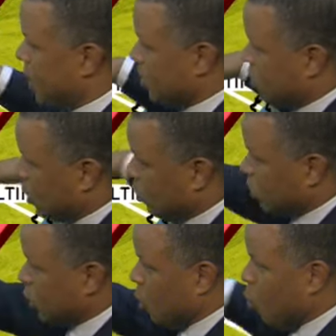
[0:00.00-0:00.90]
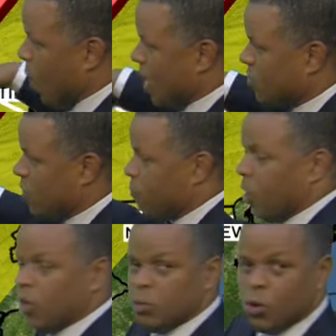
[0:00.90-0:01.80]
still to the west of
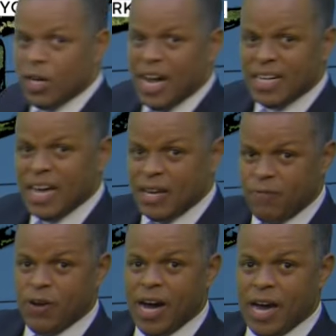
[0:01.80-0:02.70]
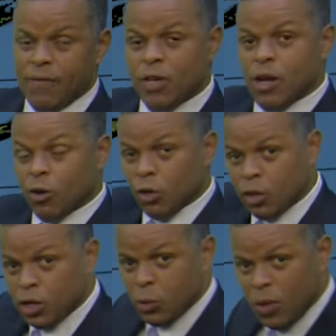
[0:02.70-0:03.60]
Baltimore at I 95.
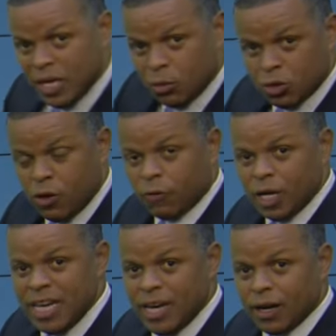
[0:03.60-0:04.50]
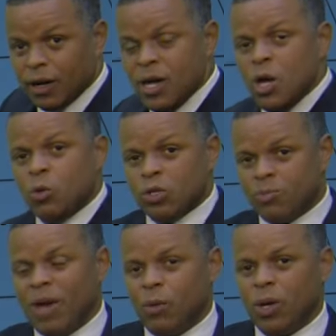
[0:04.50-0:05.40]
Earlier in the week, it was over here, which
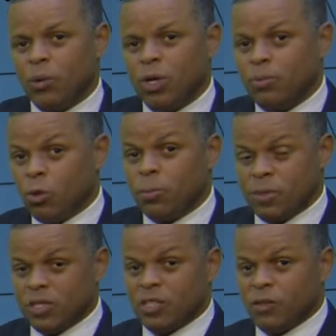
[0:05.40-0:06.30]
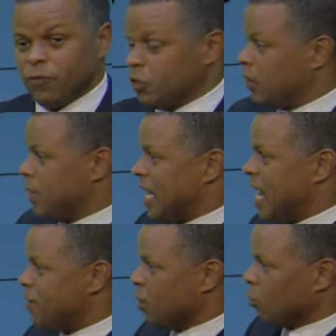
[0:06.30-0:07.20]
meant we were in more position for some of that
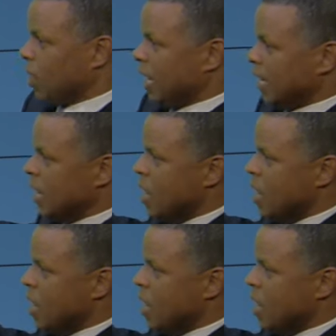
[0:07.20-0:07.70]
heavier rain.